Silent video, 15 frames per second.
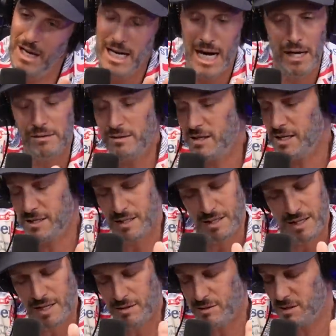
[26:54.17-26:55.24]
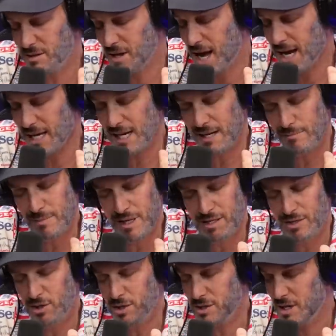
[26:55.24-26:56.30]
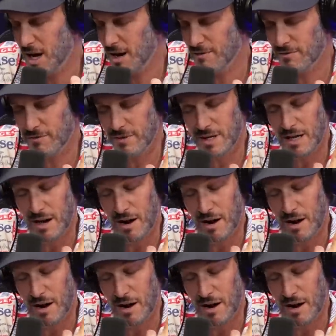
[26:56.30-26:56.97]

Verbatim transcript: Now, listen, there's I get messages every